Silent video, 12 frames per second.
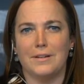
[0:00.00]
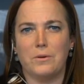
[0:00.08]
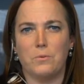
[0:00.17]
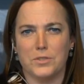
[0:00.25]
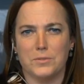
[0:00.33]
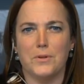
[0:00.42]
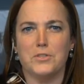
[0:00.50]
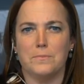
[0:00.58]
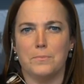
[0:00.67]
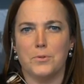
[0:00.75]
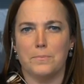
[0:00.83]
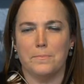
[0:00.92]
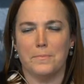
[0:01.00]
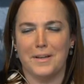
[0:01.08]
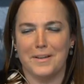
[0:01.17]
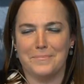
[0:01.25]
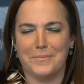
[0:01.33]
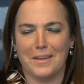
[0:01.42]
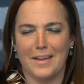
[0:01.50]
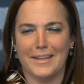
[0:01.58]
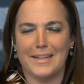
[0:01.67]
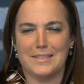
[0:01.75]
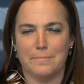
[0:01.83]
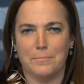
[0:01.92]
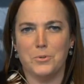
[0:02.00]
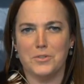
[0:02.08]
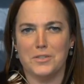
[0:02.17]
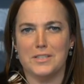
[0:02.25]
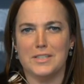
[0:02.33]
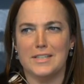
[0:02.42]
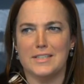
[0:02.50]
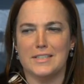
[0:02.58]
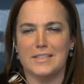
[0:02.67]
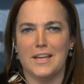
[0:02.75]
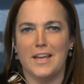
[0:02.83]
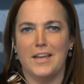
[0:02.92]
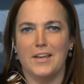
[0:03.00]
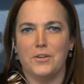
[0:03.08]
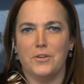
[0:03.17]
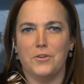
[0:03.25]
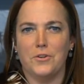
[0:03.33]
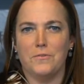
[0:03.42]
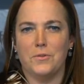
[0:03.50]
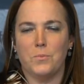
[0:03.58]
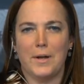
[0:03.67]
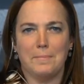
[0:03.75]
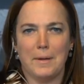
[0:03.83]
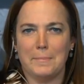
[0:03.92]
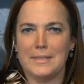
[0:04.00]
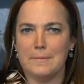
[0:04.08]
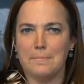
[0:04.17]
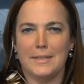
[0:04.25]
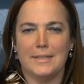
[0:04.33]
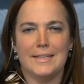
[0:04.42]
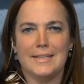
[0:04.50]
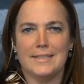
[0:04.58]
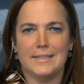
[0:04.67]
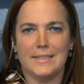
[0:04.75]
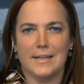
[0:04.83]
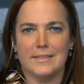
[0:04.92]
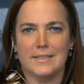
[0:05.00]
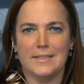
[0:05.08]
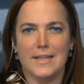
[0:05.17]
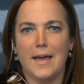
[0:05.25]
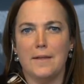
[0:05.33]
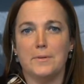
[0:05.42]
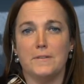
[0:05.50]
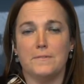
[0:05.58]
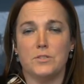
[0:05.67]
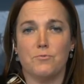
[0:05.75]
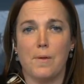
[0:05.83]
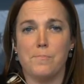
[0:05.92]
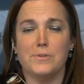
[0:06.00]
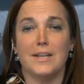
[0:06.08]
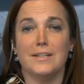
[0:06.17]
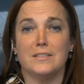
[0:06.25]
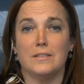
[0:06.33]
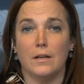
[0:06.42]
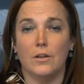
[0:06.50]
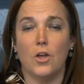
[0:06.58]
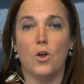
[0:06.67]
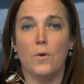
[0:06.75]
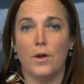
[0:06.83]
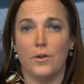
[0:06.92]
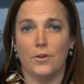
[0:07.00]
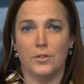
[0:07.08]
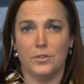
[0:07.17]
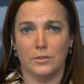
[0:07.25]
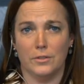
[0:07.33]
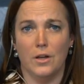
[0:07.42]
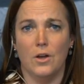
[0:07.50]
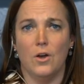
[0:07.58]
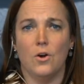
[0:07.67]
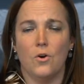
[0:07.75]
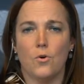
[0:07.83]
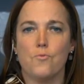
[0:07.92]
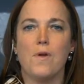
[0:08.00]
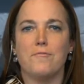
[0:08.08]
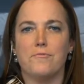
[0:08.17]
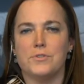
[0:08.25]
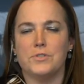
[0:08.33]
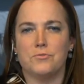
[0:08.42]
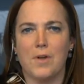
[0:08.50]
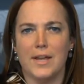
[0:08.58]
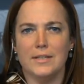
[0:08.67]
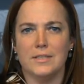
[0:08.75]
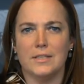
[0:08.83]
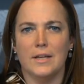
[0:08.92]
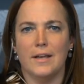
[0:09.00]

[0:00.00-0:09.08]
what's most important is, the one might be simpler and easier to understand, but if it's represented a lower hurdle or reference rate